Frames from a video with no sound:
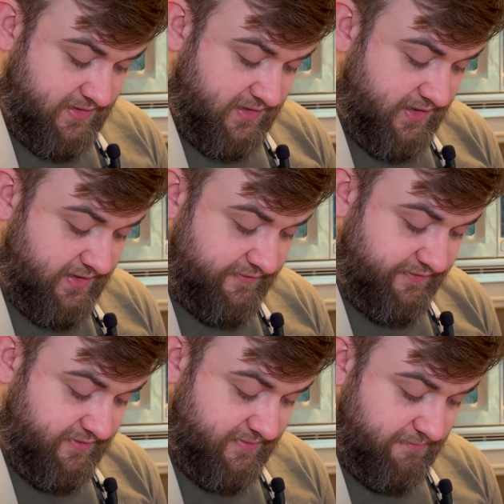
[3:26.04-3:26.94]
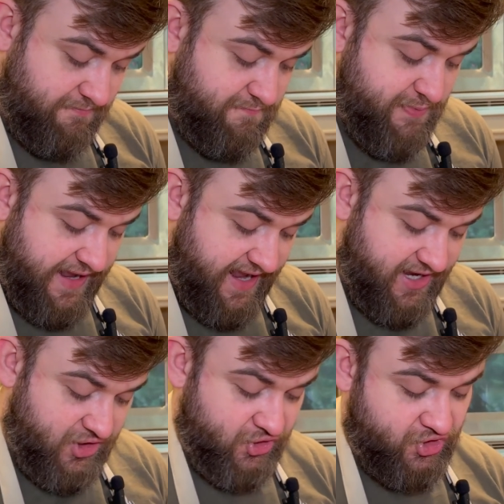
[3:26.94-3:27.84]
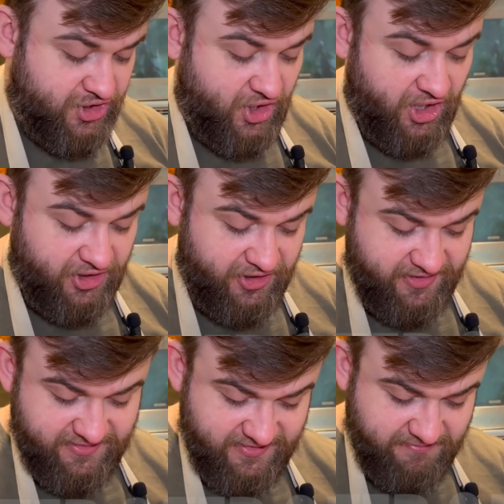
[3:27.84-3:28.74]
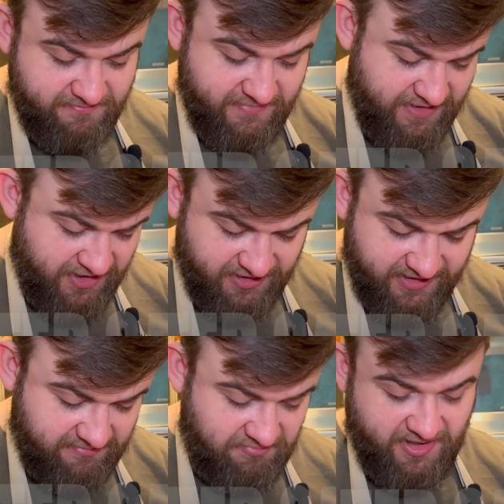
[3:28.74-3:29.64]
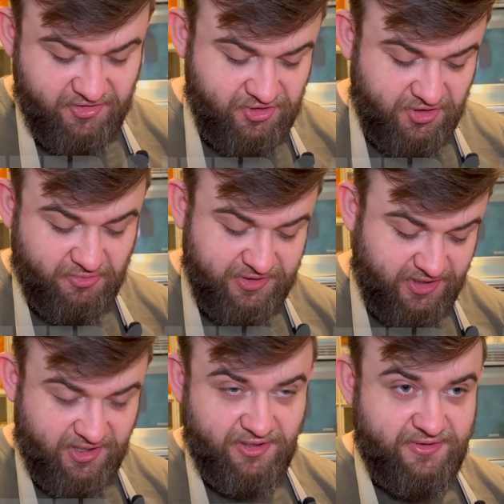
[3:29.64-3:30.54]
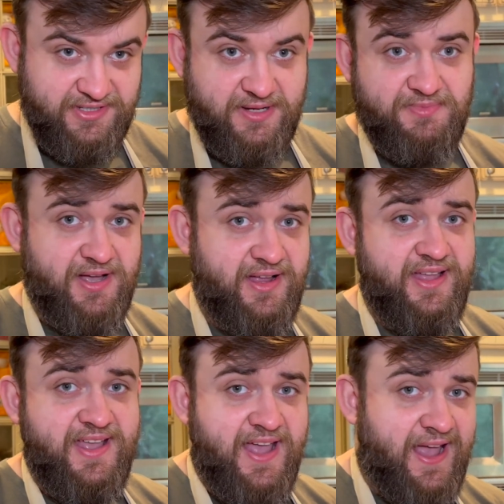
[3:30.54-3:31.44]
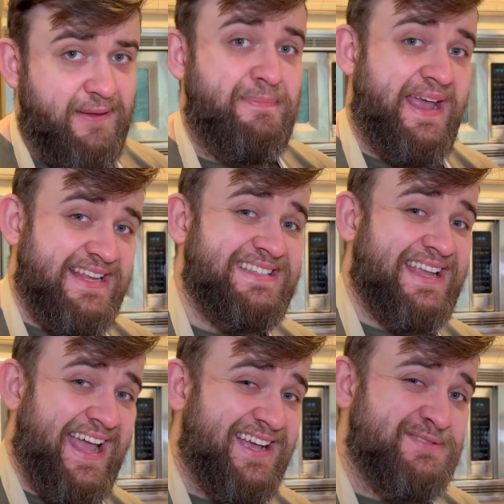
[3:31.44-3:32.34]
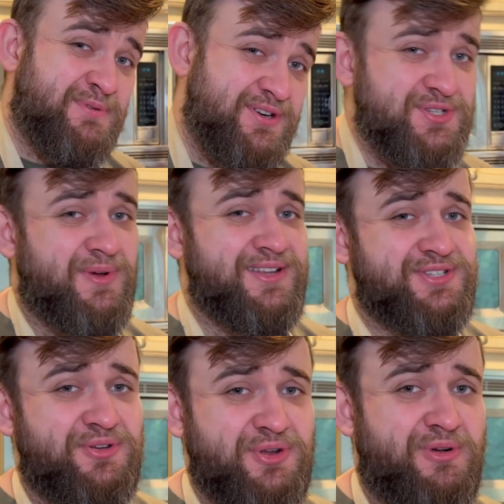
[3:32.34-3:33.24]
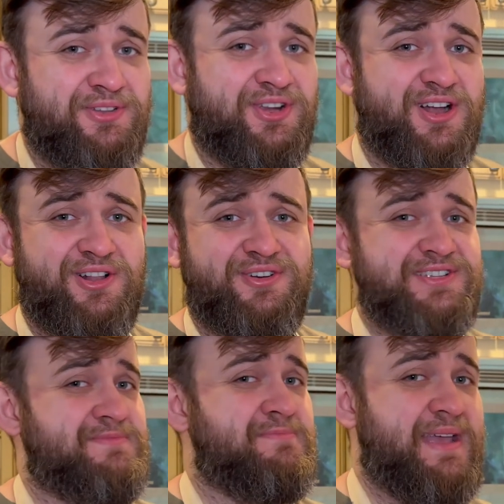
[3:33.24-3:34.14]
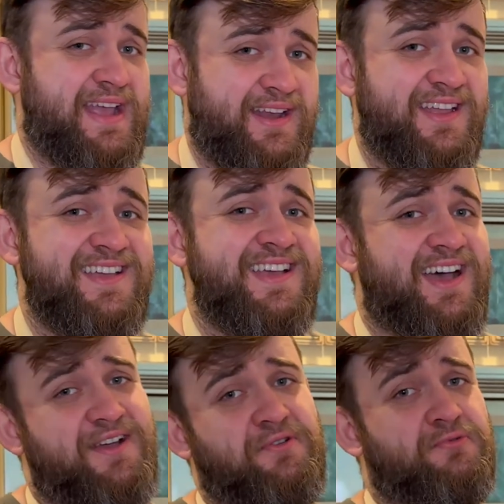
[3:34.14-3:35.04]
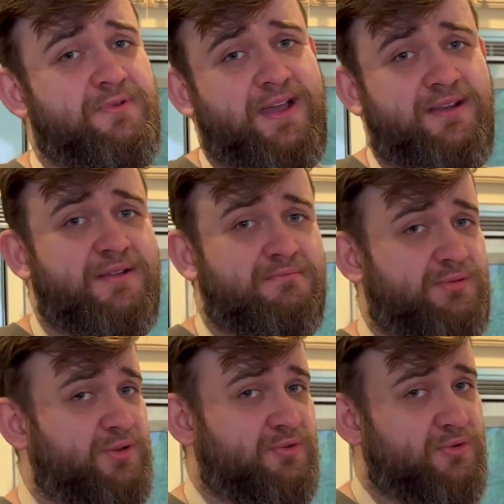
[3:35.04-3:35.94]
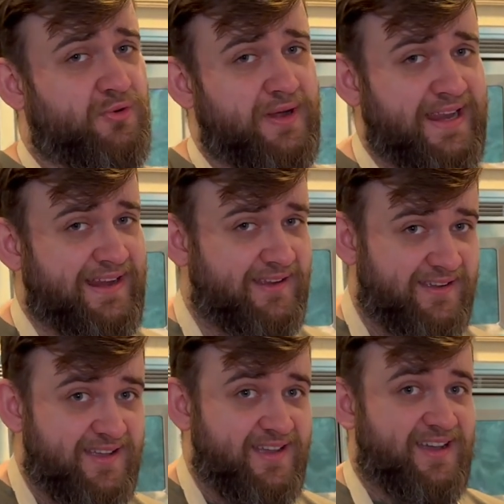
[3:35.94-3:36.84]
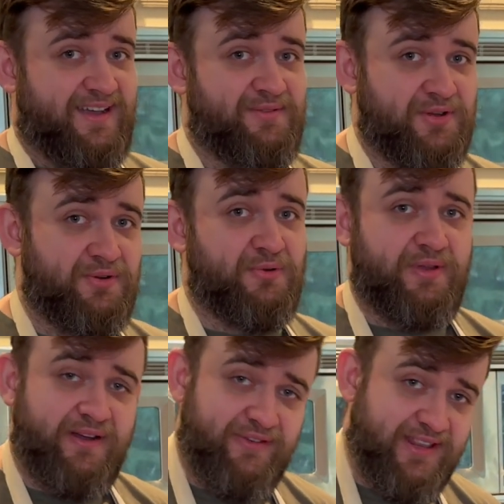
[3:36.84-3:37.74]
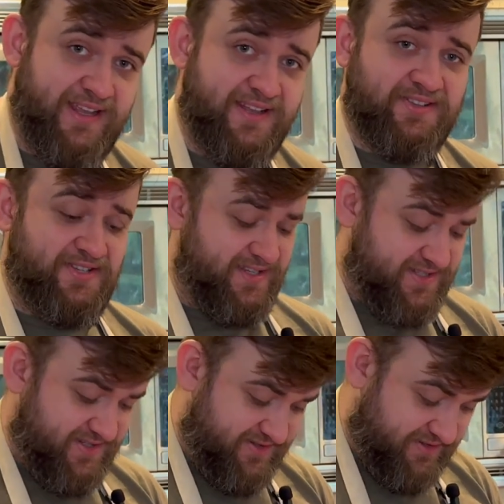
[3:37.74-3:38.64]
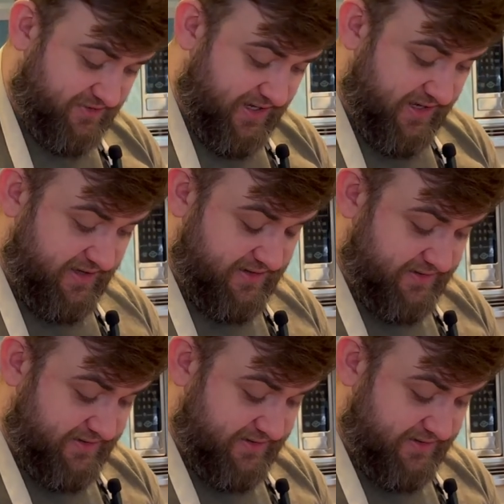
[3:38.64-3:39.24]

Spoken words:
kind of beige color, manila. I'm not sure what the color is. I'm not a painting expert, so I don't know all the colors. I'm a man. I know red, blue, green. I don't know what everything else is. Okay.